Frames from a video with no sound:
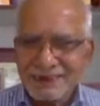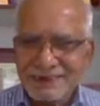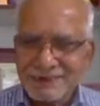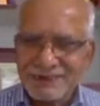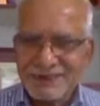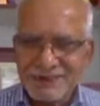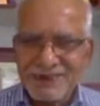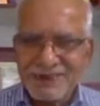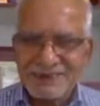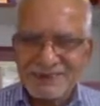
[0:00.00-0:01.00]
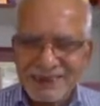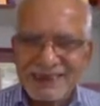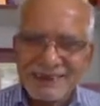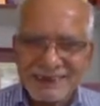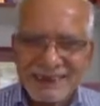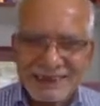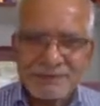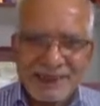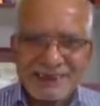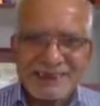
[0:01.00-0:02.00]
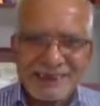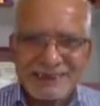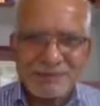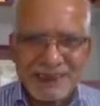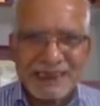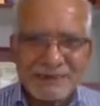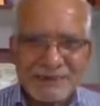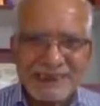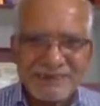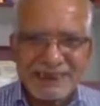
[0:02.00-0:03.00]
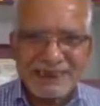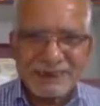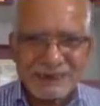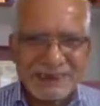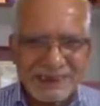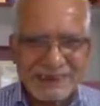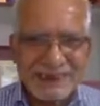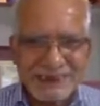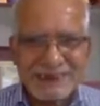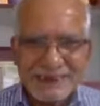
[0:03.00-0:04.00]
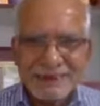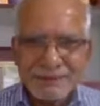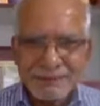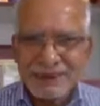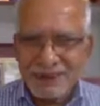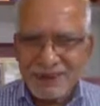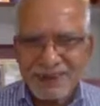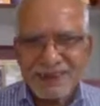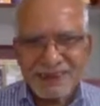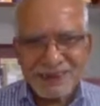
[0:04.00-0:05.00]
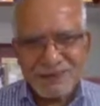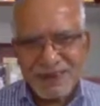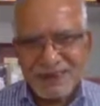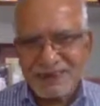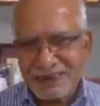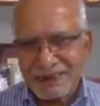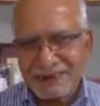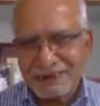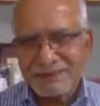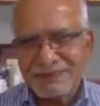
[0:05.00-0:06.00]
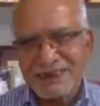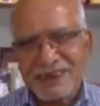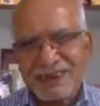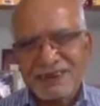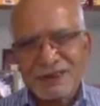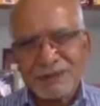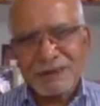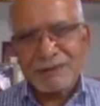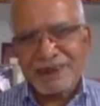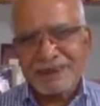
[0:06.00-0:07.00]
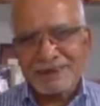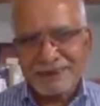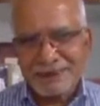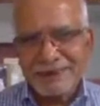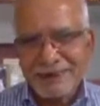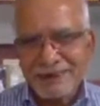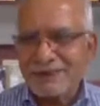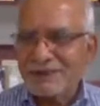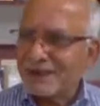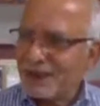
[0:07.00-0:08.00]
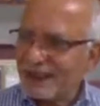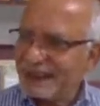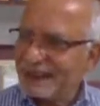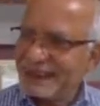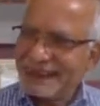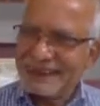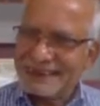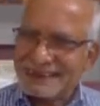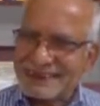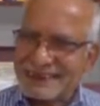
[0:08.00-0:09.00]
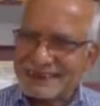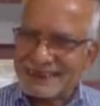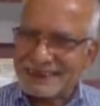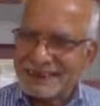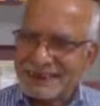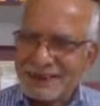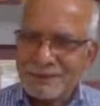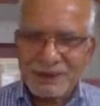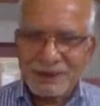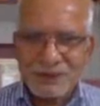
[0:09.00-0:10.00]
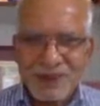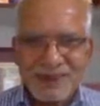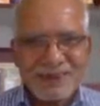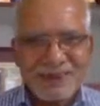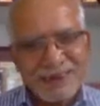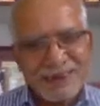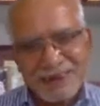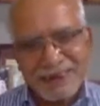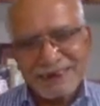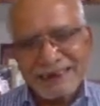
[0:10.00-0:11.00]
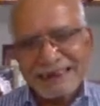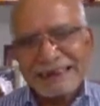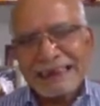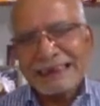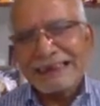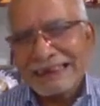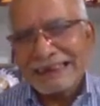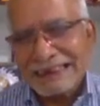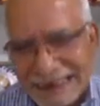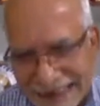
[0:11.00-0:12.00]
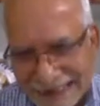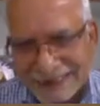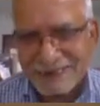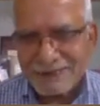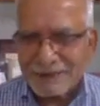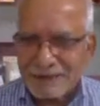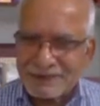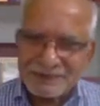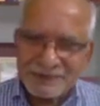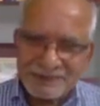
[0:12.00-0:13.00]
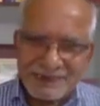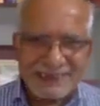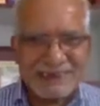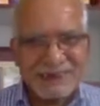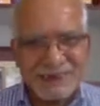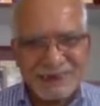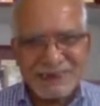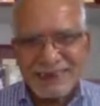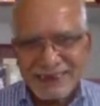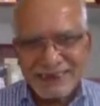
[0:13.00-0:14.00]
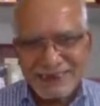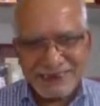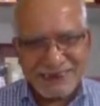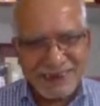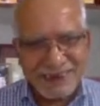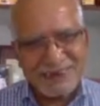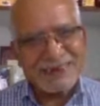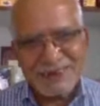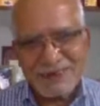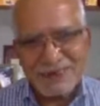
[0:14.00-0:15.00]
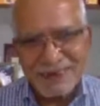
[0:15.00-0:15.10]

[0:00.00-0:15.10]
if you do work today, you can expect it sometime within 20 to 30 years. The longest was uh, the Physiology Nobel Prize. It was awarded in 1966 for the work done in 1910. So after 56 years, the shortest,